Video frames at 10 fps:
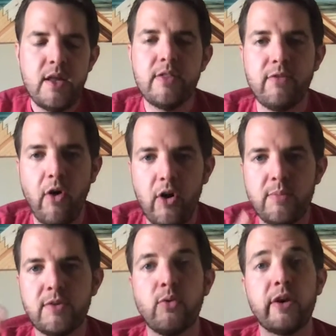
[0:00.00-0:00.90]
the
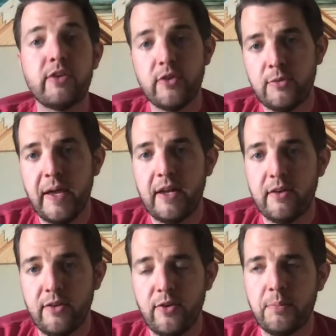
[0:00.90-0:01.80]
volume is going to expand
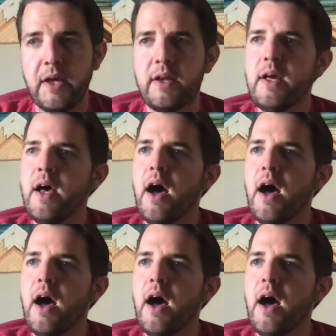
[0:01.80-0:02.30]
a little bit.